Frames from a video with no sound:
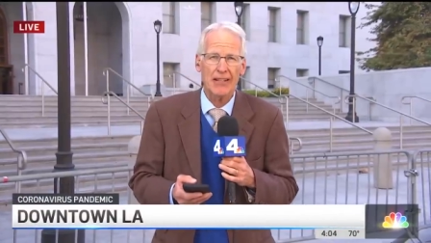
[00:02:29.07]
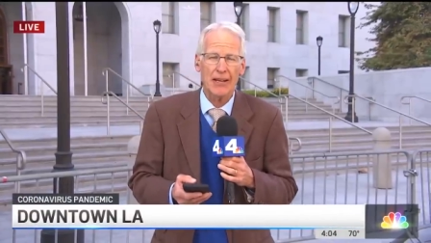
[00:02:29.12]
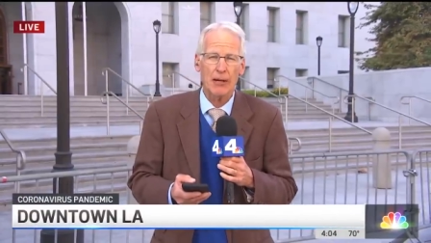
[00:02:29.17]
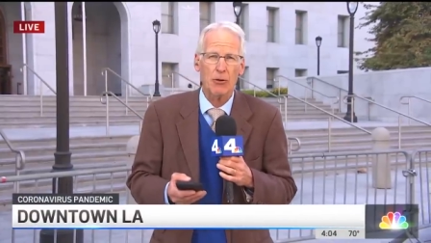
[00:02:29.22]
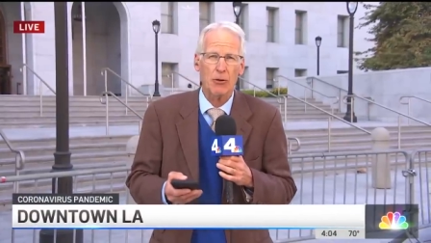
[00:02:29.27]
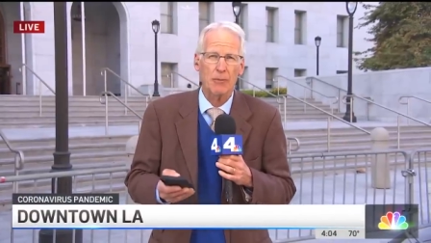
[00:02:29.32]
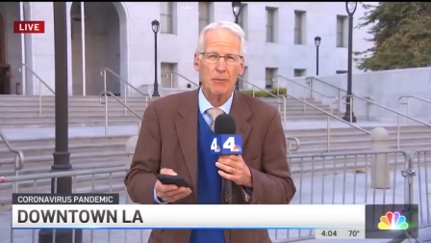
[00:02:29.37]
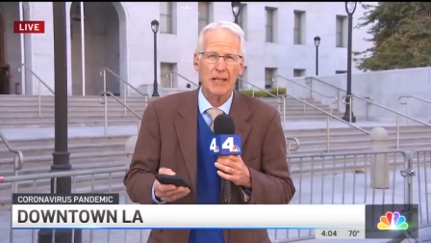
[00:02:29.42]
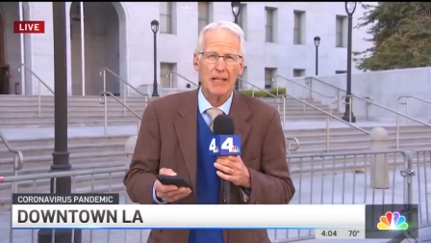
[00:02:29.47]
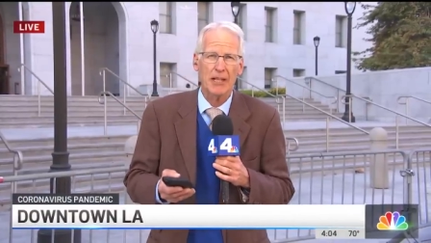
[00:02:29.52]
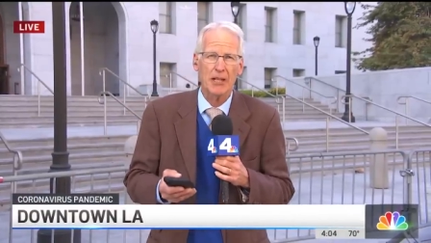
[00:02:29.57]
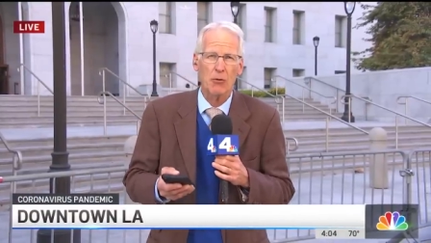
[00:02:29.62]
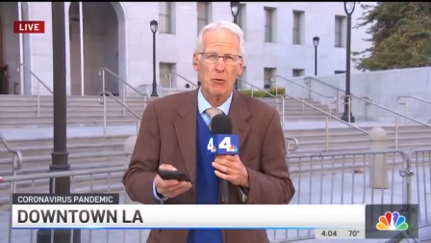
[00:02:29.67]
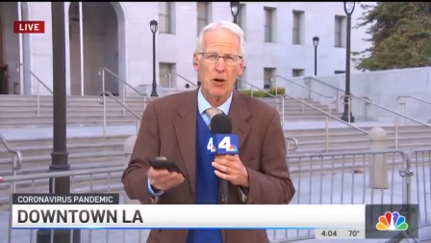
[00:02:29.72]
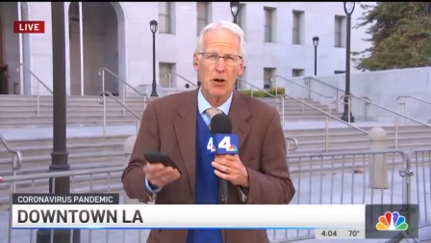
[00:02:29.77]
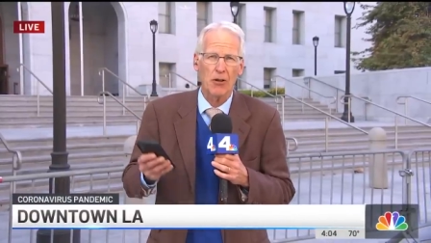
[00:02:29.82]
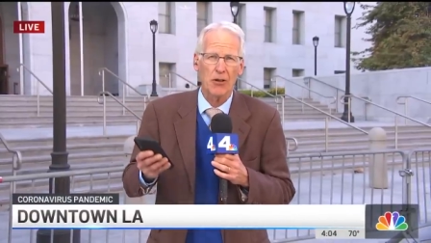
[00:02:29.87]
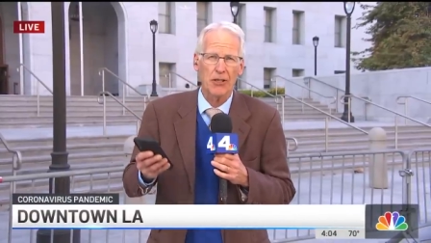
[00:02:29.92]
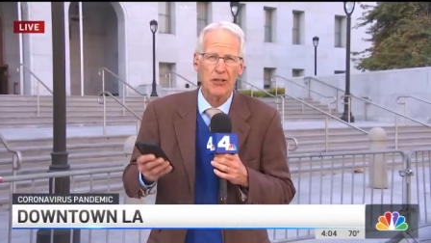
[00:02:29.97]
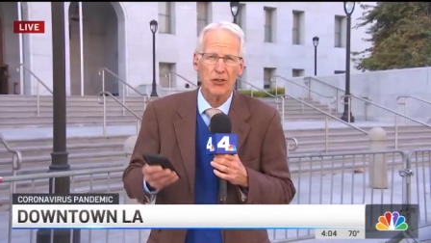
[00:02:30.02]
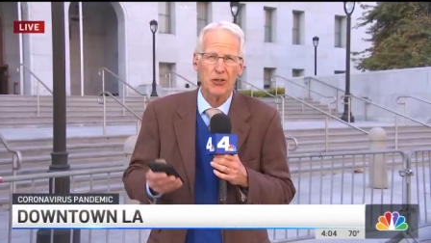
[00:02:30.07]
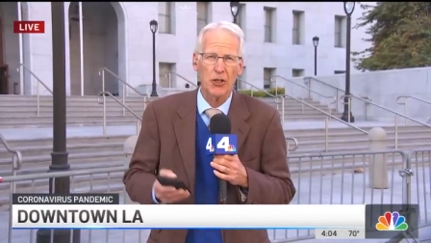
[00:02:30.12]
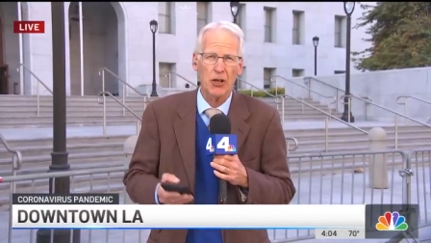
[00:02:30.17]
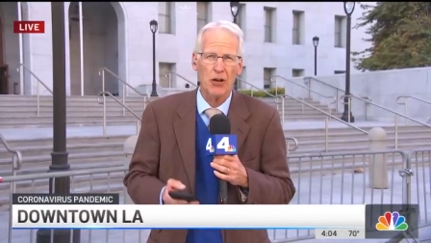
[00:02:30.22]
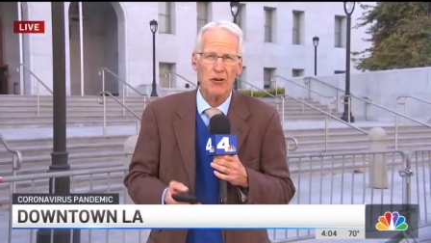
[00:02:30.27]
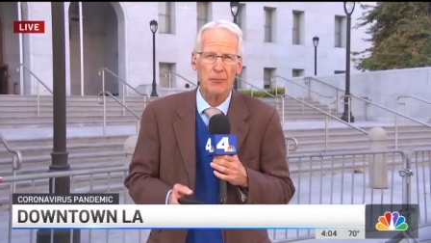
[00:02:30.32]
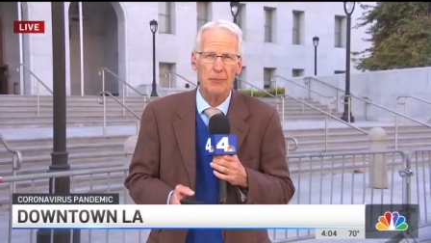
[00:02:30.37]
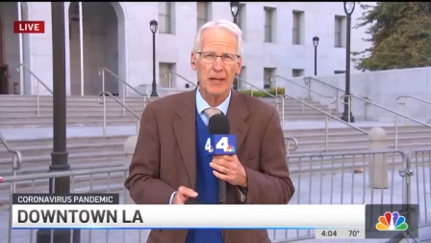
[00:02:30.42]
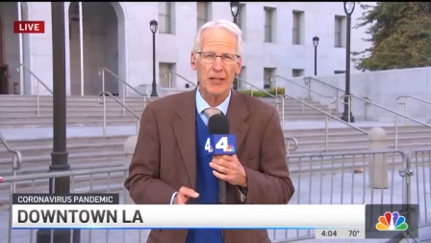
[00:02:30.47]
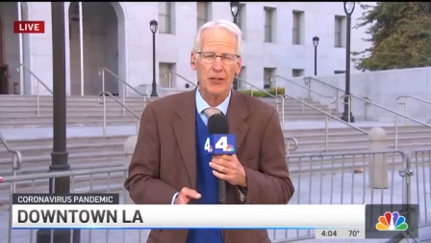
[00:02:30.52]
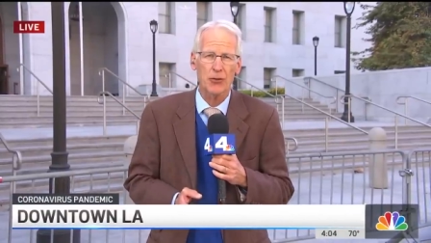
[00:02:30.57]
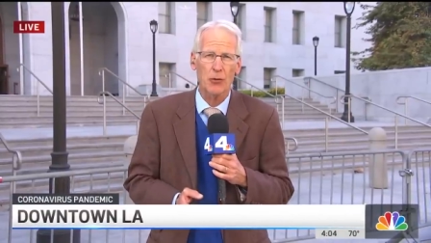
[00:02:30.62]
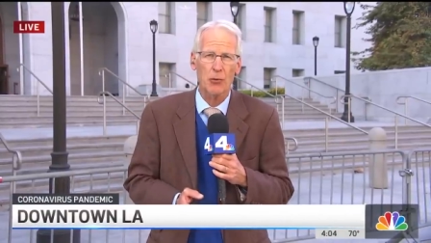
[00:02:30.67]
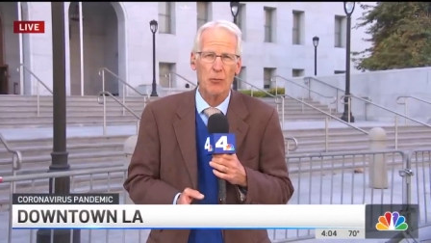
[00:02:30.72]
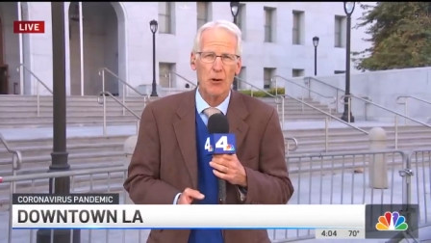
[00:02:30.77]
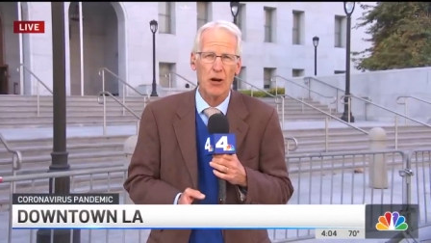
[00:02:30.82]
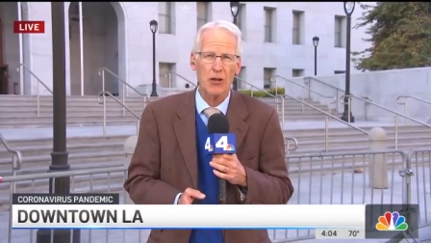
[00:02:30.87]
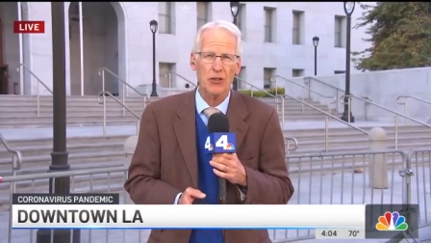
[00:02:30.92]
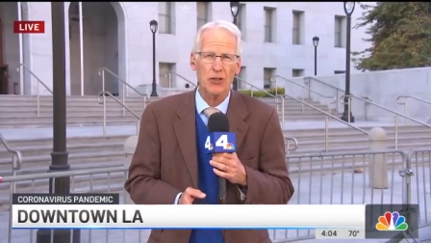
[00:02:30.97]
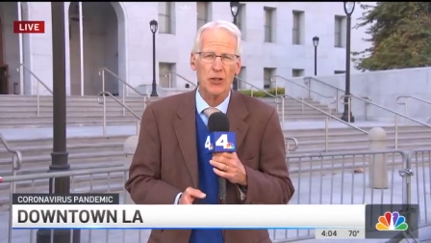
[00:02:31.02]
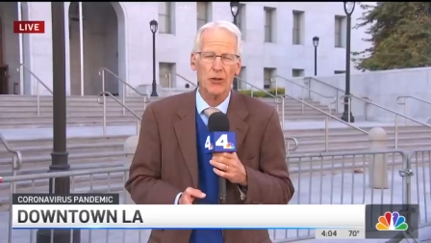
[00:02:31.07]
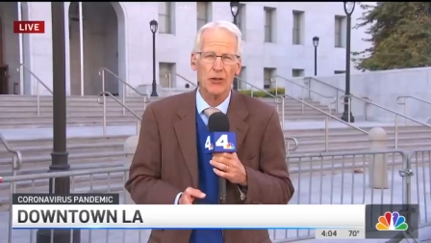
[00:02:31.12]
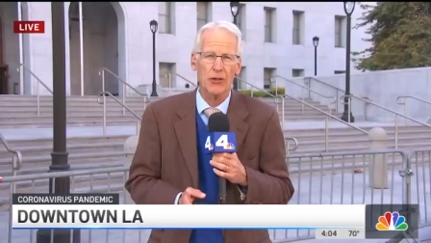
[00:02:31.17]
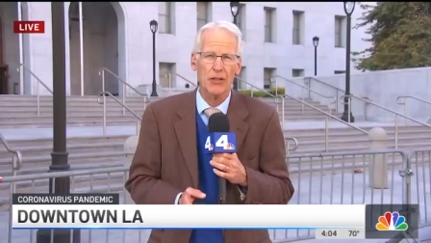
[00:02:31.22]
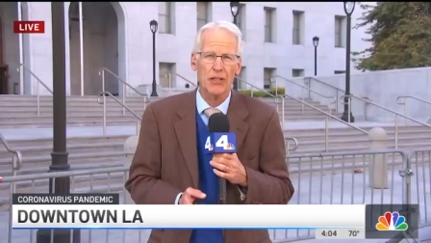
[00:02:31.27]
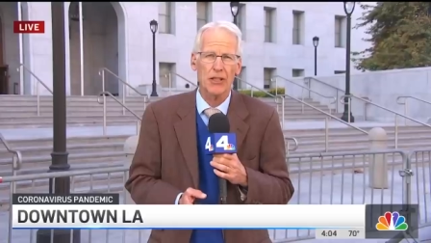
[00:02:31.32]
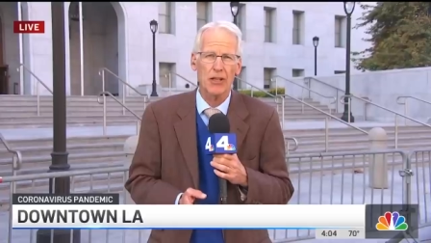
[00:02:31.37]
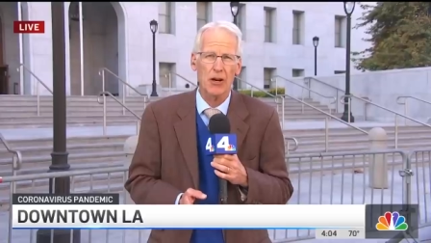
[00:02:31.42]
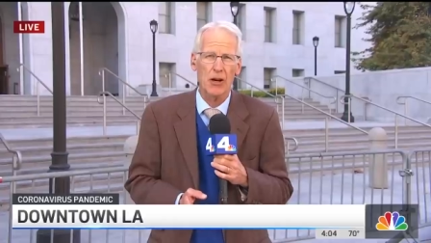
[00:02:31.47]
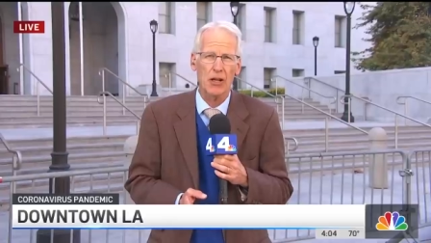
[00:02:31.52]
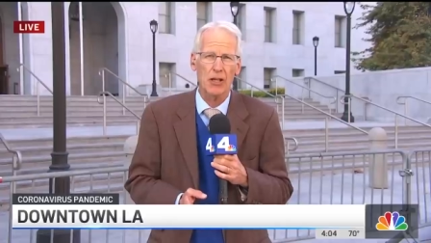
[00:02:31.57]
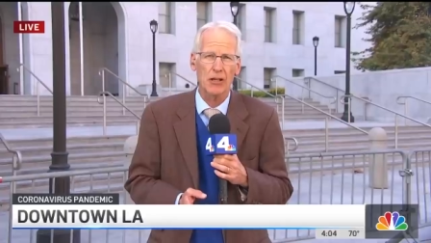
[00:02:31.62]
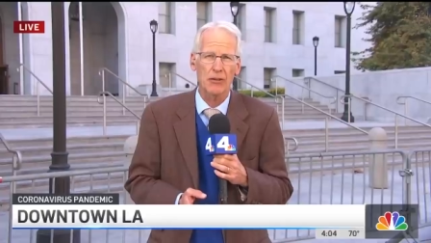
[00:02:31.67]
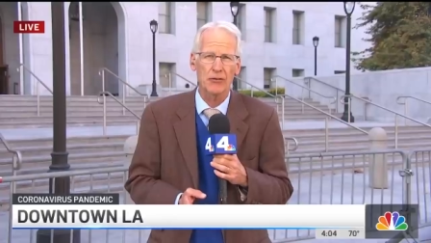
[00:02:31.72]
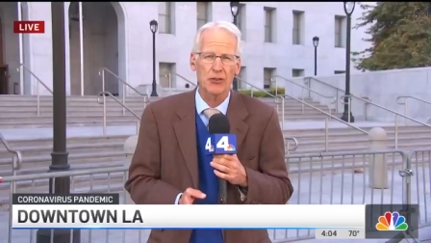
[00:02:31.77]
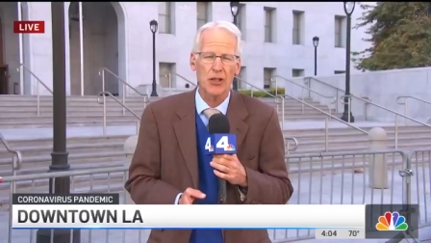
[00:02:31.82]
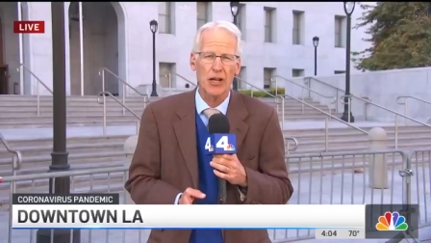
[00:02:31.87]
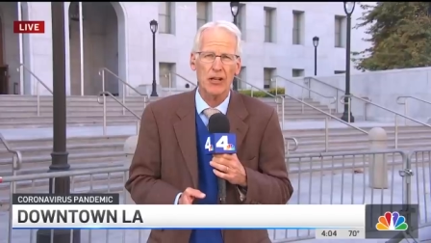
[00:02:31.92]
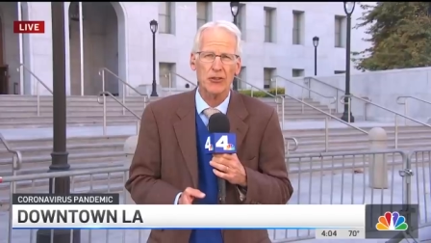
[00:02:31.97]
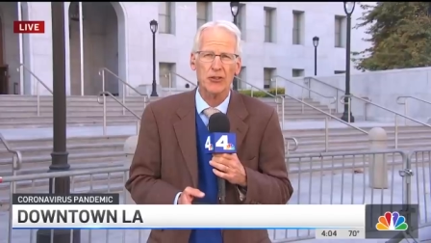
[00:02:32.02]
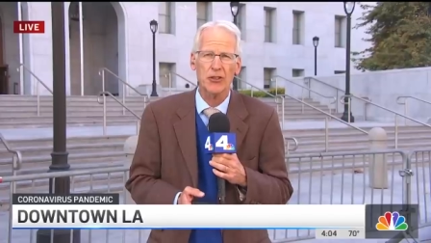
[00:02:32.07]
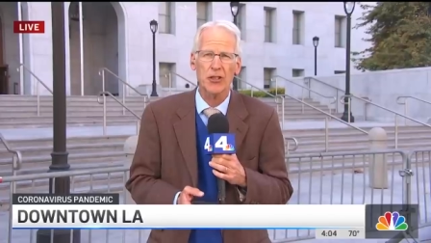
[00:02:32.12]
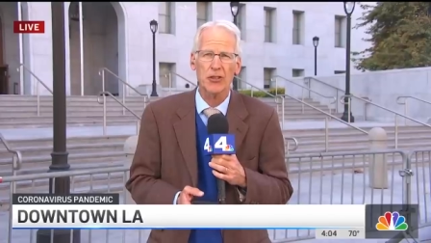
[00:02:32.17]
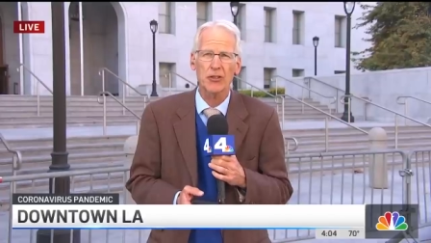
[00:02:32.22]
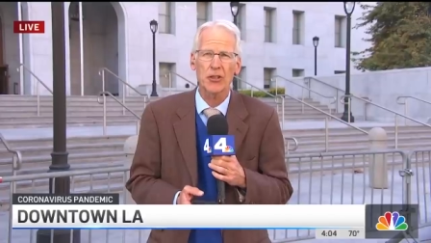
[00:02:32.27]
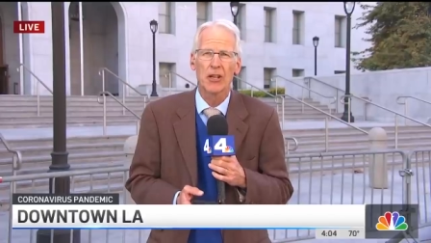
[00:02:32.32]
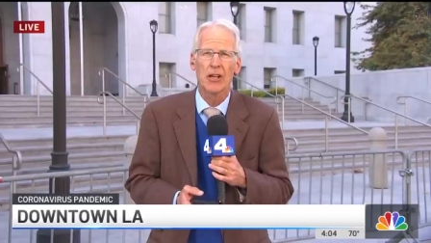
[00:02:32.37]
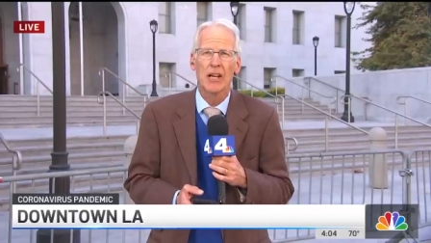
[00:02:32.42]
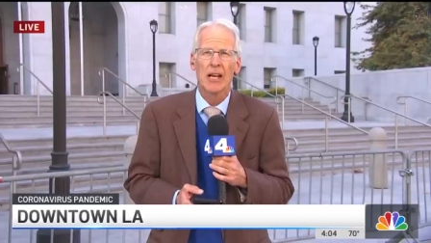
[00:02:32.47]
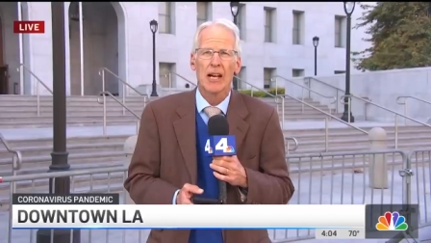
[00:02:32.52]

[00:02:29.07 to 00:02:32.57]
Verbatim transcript: They were meeting while the sheriff made his remarks here at the Hall of Justice.